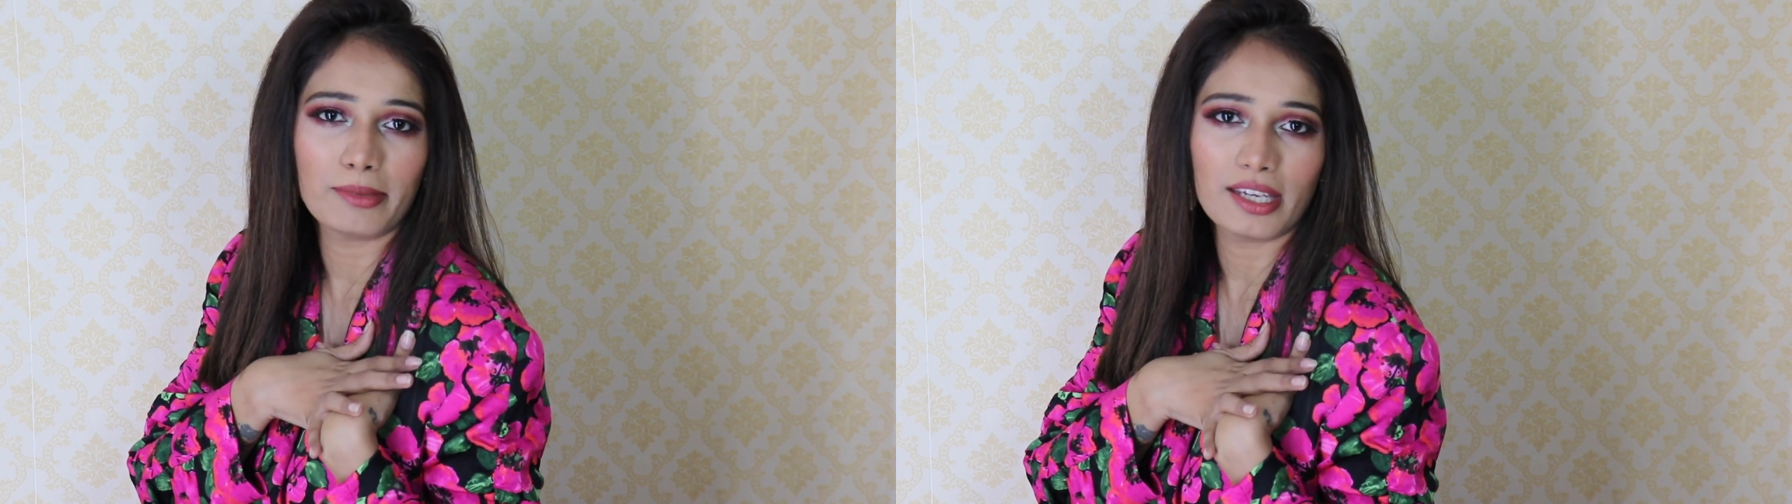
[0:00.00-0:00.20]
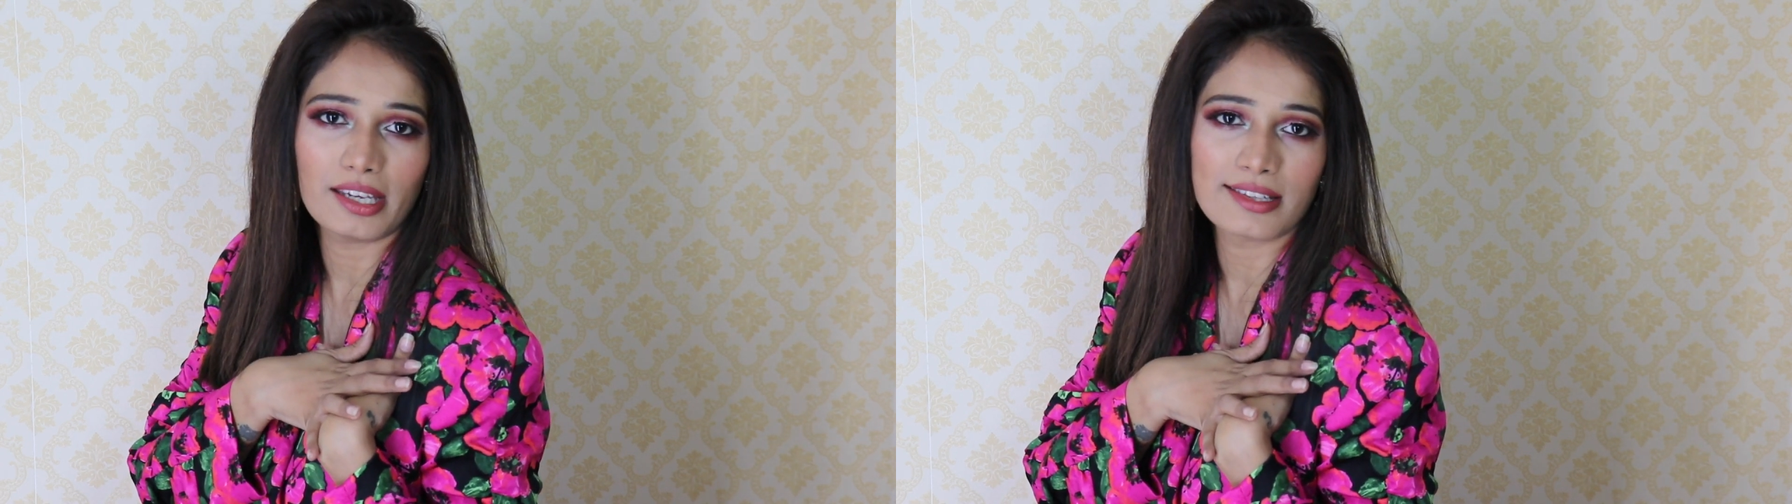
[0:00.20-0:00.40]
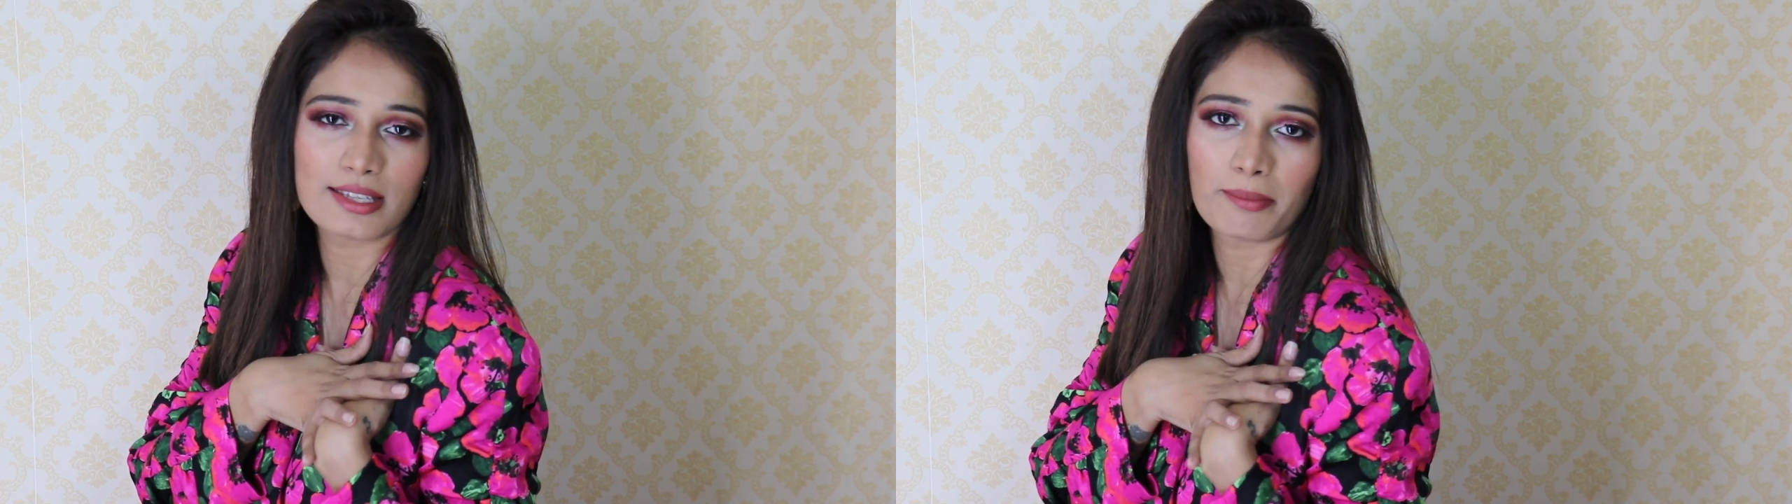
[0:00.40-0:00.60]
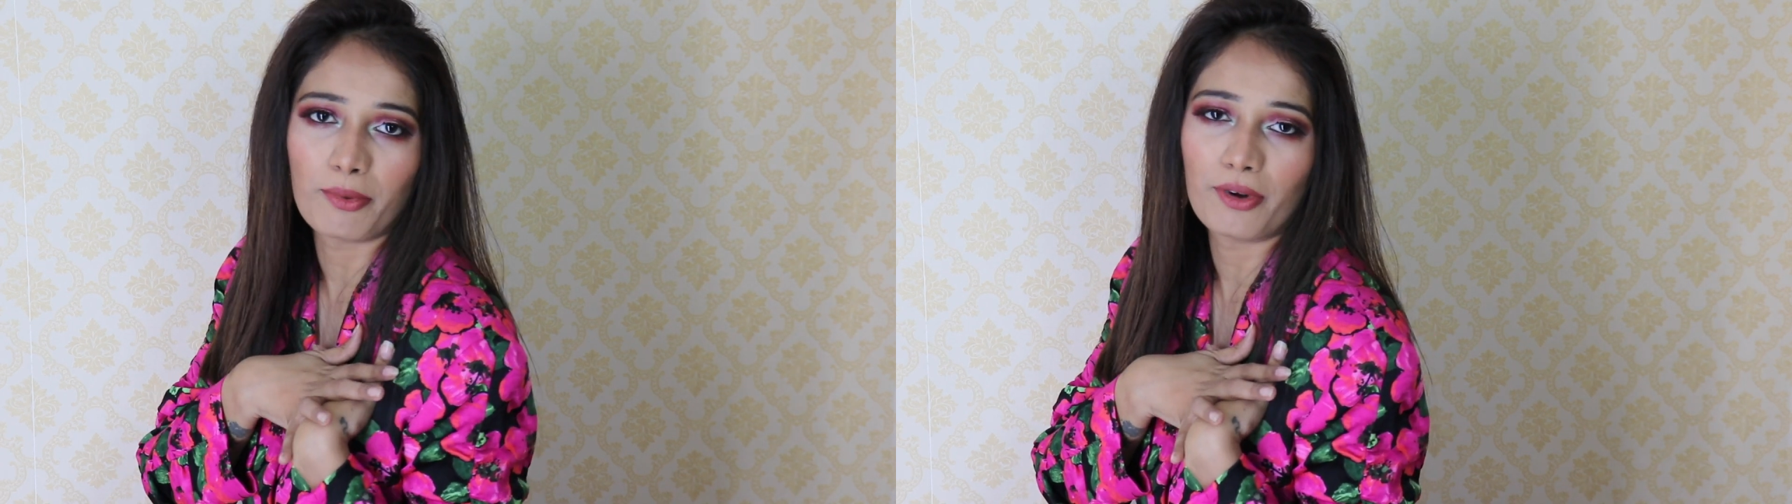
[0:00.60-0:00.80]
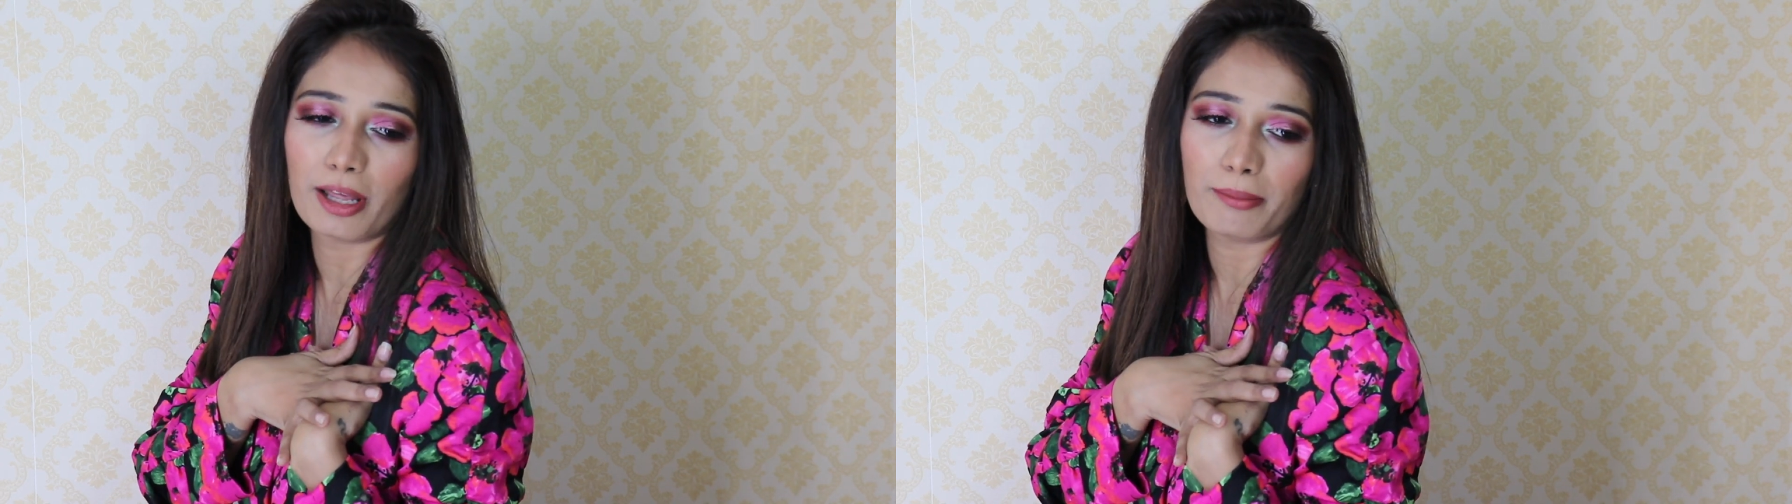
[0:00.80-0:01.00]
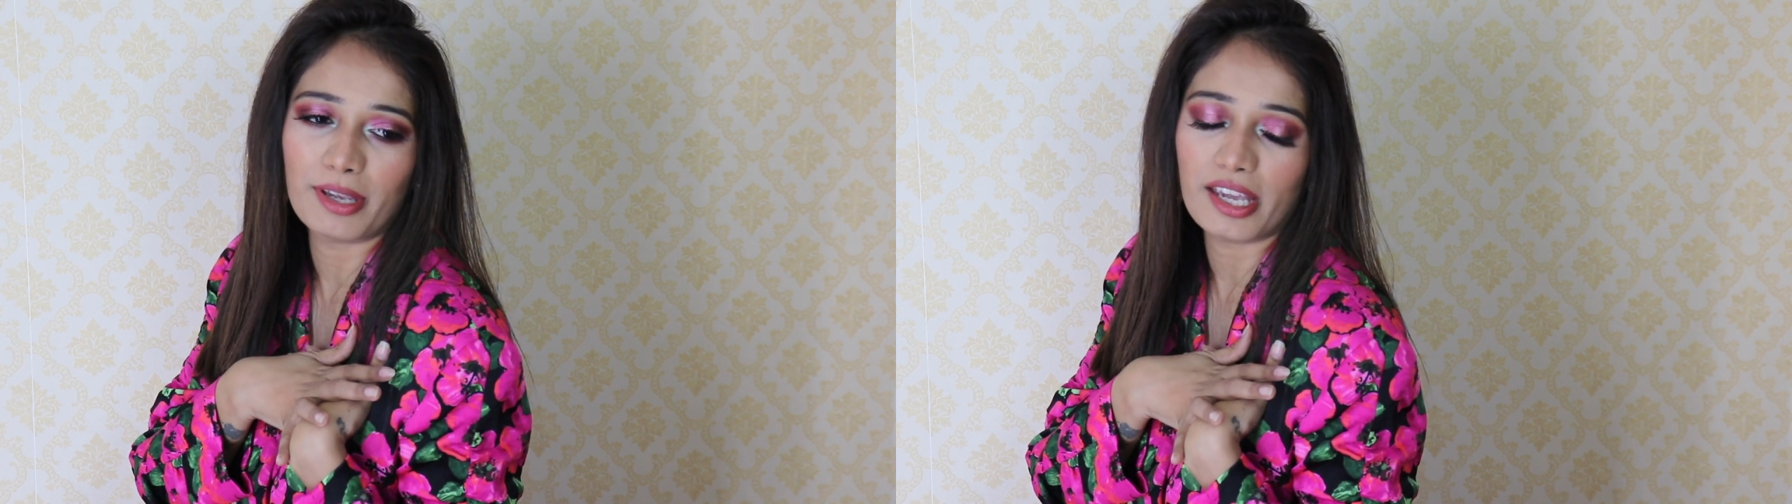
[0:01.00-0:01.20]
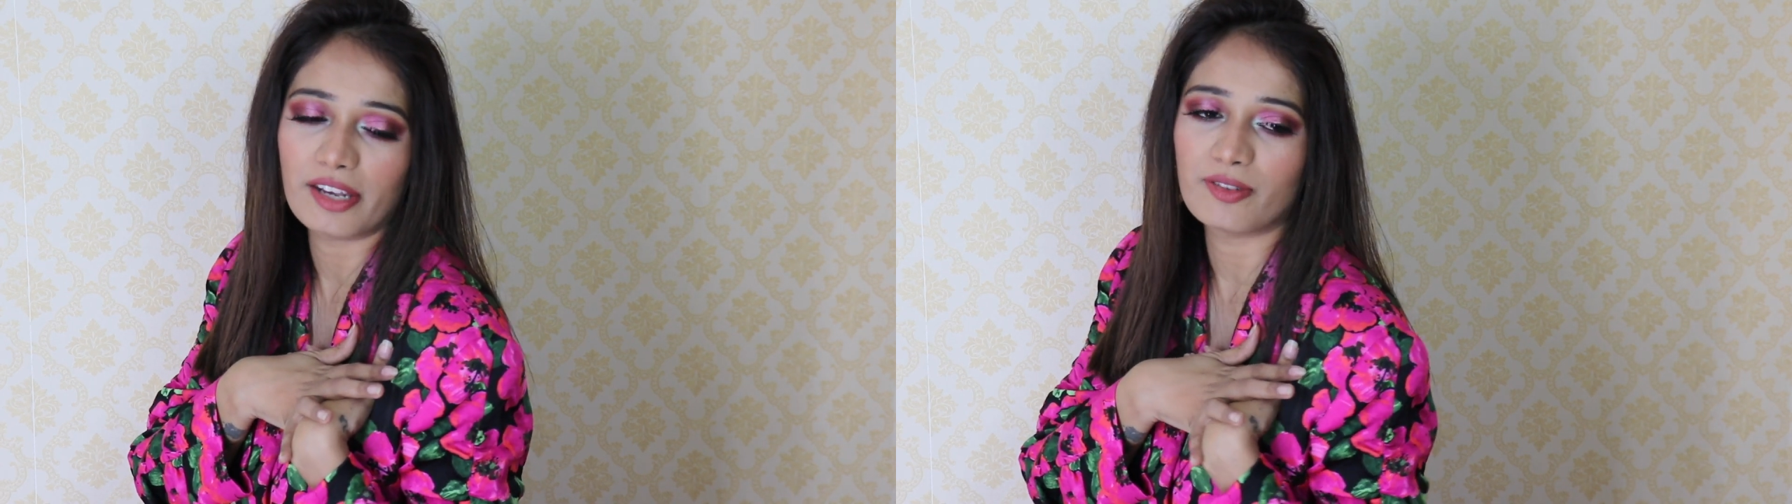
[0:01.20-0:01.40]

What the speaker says: me and supporting me and